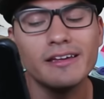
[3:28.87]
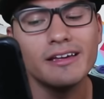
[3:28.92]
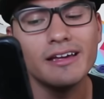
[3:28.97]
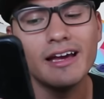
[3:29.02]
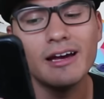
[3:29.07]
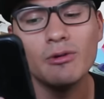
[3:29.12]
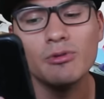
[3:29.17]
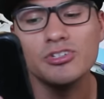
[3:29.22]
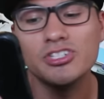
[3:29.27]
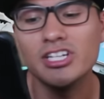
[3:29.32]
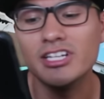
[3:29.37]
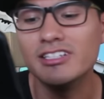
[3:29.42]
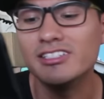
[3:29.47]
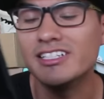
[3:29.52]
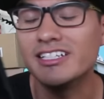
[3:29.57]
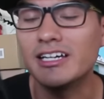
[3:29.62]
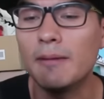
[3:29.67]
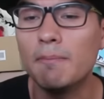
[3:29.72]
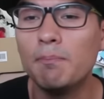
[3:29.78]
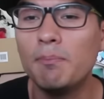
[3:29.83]
I would say it's
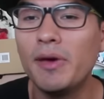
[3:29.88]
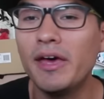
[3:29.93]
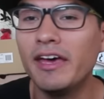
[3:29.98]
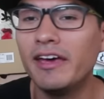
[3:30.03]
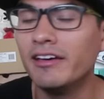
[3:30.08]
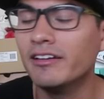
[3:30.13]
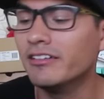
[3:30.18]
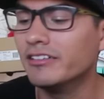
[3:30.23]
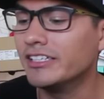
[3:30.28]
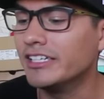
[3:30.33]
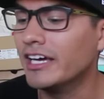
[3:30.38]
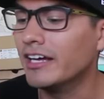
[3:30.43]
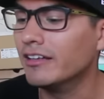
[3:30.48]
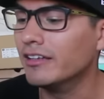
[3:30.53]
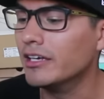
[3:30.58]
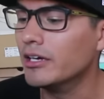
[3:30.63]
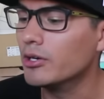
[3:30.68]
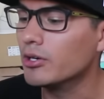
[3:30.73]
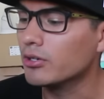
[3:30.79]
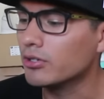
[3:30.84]
like a pale
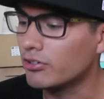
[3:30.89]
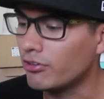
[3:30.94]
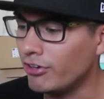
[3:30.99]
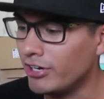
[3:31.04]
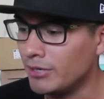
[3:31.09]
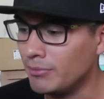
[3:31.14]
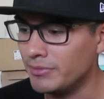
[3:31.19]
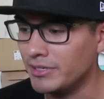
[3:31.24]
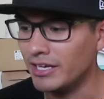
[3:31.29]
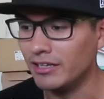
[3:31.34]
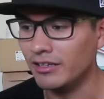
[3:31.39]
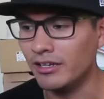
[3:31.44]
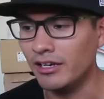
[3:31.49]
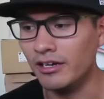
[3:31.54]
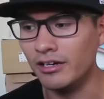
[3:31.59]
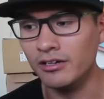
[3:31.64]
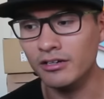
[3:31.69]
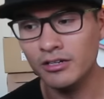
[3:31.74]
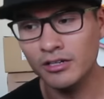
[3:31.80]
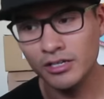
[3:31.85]
yellow, cream
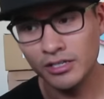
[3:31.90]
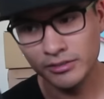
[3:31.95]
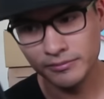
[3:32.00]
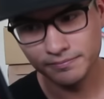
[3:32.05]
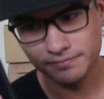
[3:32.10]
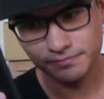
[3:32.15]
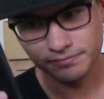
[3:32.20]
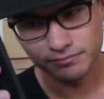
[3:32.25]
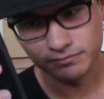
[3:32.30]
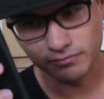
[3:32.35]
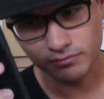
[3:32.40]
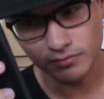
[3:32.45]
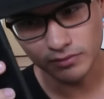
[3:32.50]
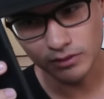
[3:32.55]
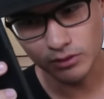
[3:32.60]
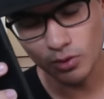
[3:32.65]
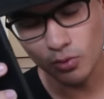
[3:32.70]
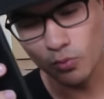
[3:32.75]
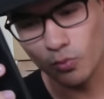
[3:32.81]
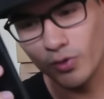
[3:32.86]
yellow
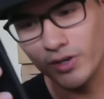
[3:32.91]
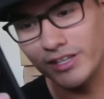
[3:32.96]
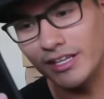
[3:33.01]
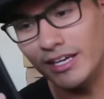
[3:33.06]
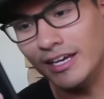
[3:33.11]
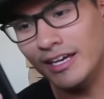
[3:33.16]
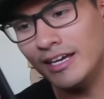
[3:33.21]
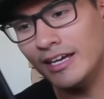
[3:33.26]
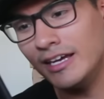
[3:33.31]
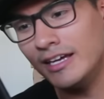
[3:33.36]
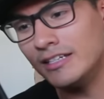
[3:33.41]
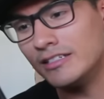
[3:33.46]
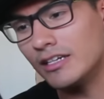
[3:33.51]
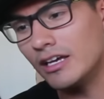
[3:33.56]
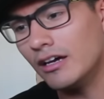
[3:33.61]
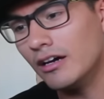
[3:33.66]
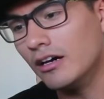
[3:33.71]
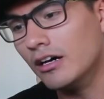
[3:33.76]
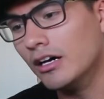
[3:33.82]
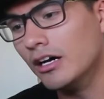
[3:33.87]
with a hint
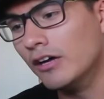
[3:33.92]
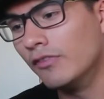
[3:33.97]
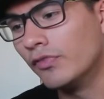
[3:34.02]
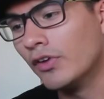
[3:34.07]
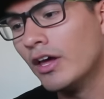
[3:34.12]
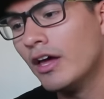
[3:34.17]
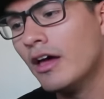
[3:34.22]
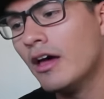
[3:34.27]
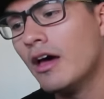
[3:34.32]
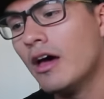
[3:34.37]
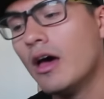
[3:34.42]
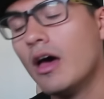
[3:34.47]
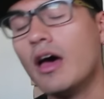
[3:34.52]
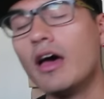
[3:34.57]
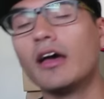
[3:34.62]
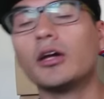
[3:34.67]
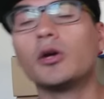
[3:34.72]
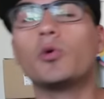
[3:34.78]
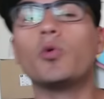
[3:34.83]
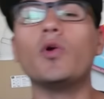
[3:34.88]
of
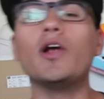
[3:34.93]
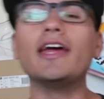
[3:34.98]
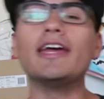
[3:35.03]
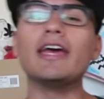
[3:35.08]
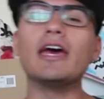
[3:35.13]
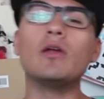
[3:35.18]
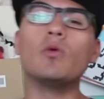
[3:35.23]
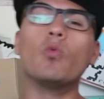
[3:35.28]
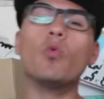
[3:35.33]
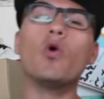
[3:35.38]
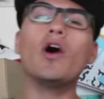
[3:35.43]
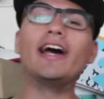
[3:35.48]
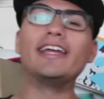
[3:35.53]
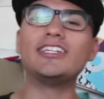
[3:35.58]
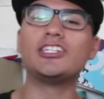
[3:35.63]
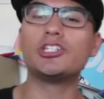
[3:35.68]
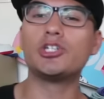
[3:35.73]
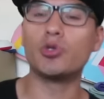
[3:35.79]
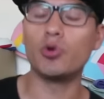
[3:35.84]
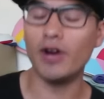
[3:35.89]
gray and
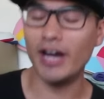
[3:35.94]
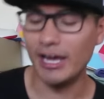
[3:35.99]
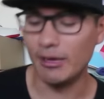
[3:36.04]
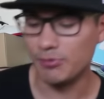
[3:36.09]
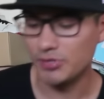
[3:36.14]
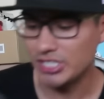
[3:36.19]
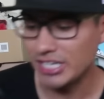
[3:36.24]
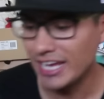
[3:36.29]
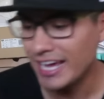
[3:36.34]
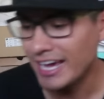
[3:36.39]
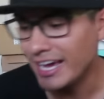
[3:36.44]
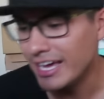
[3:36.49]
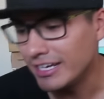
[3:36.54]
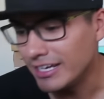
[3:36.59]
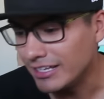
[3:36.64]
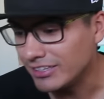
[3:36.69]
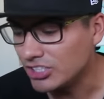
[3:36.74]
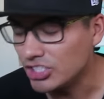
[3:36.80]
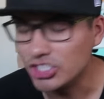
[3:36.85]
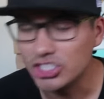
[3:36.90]
white stripes
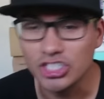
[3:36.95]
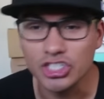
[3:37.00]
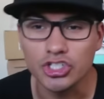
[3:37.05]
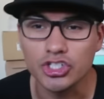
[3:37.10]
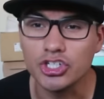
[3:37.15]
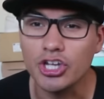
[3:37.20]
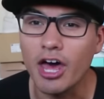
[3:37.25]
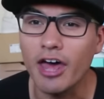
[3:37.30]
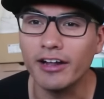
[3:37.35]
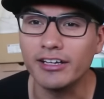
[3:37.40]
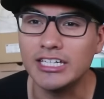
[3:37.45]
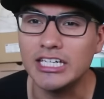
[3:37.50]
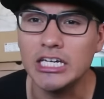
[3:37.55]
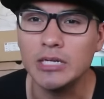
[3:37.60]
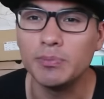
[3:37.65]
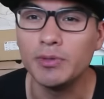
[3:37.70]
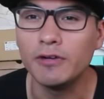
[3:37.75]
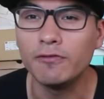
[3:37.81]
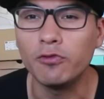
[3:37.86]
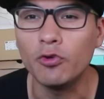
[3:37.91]
and this is not a
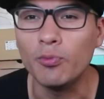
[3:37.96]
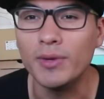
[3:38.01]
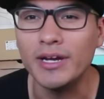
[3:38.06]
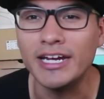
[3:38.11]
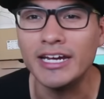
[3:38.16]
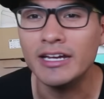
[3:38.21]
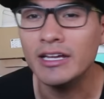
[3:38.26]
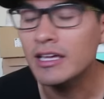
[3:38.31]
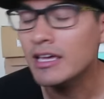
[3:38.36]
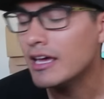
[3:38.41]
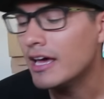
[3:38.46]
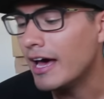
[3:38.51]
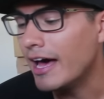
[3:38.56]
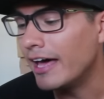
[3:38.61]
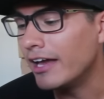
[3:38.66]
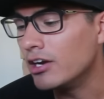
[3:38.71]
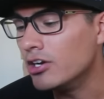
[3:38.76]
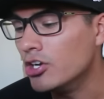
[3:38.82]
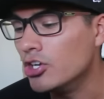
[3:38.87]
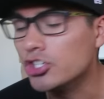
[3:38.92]
keeper for me.
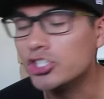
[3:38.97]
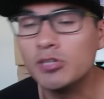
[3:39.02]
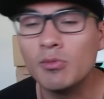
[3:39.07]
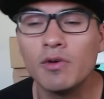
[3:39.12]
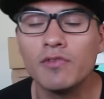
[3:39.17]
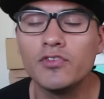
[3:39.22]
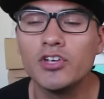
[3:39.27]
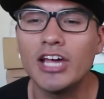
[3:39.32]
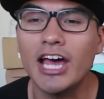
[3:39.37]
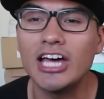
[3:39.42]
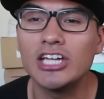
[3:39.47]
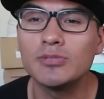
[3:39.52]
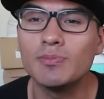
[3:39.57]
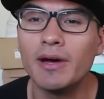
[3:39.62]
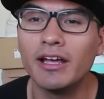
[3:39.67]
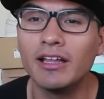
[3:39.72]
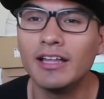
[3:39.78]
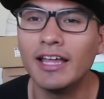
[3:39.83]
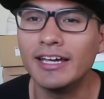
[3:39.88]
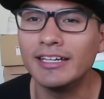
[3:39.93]
I don't know some of you guys
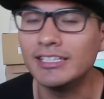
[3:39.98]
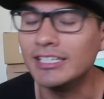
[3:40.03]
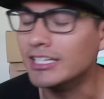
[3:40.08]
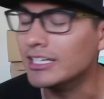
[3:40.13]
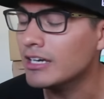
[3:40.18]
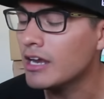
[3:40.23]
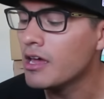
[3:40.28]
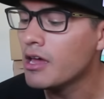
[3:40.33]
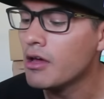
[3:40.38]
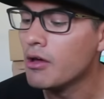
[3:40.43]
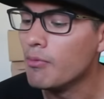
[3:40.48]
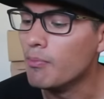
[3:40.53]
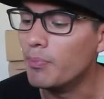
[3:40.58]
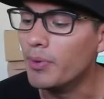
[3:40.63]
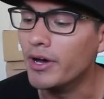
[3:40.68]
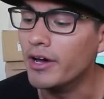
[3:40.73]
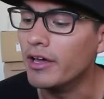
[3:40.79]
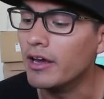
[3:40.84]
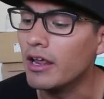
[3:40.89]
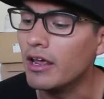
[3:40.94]
might like it
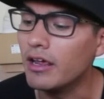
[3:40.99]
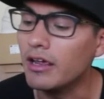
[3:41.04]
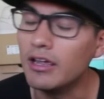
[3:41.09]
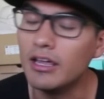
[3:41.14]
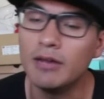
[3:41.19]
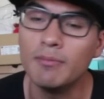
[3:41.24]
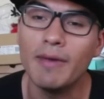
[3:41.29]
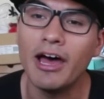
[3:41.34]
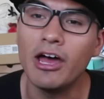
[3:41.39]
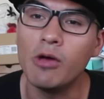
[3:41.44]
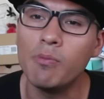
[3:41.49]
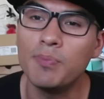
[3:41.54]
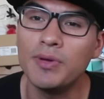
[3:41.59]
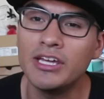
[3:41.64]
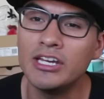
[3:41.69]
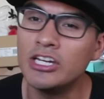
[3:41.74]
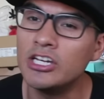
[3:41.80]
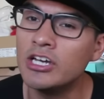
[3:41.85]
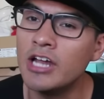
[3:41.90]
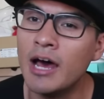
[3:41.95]
but in my
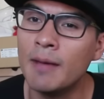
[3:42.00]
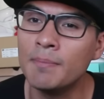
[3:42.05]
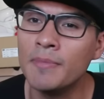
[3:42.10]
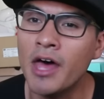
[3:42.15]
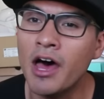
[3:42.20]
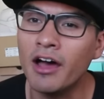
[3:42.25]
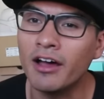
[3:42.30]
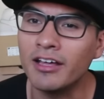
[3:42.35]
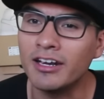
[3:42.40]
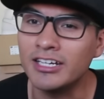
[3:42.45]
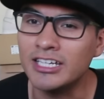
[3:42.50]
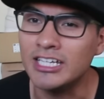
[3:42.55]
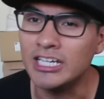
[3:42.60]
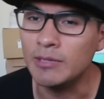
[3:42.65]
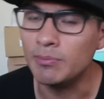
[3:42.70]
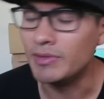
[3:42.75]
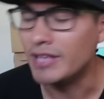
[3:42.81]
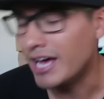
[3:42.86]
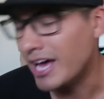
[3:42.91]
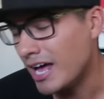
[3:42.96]
opinion I'm not going to
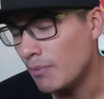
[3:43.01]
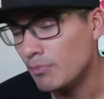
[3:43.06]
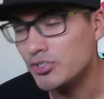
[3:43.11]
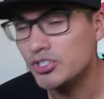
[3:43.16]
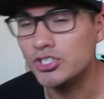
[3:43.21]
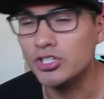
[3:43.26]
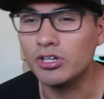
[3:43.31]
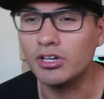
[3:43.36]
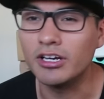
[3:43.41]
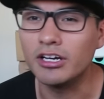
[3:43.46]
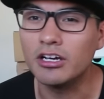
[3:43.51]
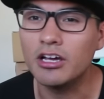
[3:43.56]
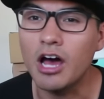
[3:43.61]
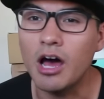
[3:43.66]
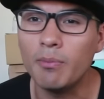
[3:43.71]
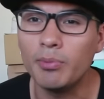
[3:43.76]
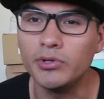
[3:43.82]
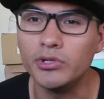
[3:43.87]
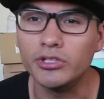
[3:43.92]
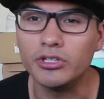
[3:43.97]
keep that. I'm still going to
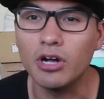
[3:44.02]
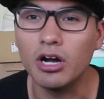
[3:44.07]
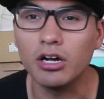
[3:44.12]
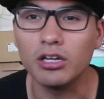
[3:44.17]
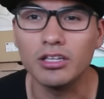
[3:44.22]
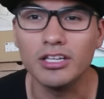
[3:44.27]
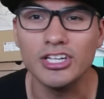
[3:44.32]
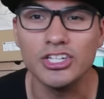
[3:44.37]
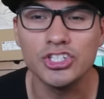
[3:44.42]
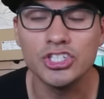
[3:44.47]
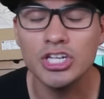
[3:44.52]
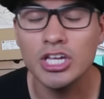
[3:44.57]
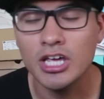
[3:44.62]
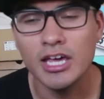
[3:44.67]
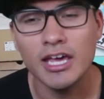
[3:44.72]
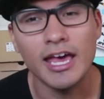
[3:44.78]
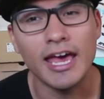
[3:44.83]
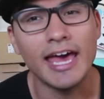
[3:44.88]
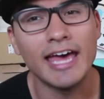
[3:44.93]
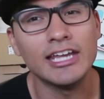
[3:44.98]
copy regardless
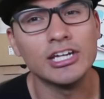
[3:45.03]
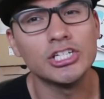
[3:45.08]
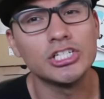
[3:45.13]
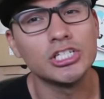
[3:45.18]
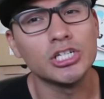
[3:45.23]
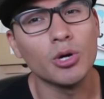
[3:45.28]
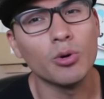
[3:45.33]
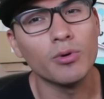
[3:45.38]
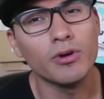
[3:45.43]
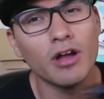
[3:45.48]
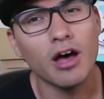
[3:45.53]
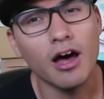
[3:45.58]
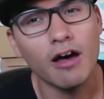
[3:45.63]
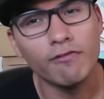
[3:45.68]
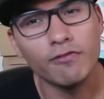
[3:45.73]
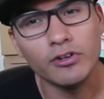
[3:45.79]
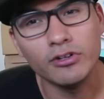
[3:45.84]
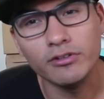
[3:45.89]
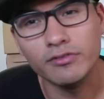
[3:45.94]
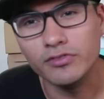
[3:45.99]
and show it
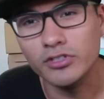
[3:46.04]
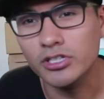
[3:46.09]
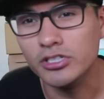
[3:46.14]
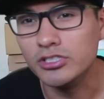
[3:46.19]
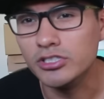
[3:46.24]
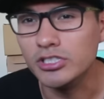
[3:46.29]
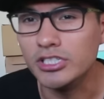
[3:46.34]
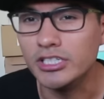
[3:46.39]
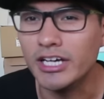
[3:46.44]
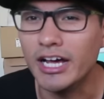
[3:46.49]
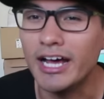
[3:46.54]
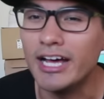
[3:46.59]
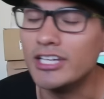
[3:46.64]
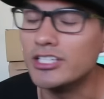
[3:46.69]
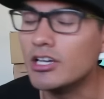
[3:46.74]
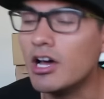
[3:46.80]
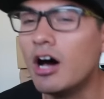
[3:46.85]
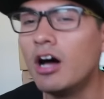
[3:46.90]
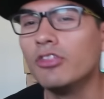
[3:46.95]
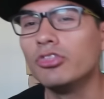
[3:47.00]
off and review it to you
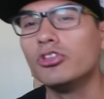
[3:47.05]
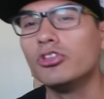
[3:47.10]
guys on